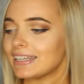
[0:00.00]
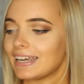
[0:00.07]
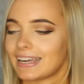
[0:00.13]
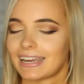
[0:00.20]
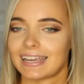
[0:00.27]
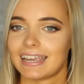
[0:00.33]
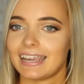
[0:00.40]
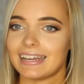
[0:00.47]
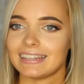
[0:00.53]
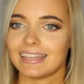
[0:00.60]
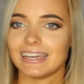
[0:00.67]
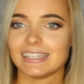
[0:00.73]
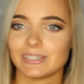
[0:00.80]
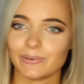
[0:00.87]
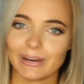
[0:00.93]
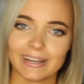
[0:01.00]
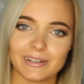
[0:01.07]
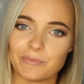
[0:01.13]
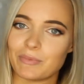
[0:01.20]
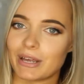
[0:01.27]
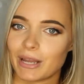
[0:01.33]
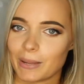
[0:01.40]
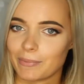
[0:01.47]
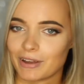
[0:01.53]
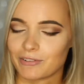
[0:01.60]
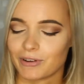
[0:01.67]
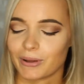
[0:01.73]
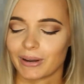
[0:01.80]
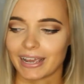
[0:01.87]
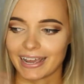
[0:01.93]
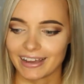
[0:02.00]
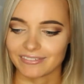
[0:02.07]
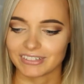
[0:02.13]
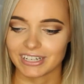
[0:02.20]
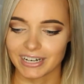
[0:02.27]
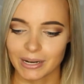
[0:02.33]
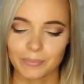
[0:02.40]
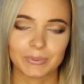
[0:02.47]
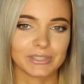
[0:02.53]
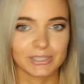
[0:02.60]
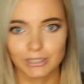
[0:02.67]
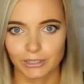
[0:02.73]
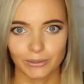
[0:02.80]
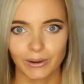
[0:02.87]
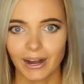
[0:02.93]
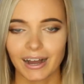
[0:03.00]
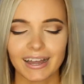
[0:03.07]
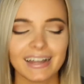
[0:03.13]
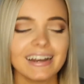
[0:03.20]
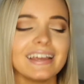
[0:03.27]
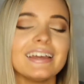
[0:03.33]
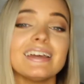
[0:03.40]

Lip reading: Like, I can't laze around in bed on my phone. I have to get up. It's too hot.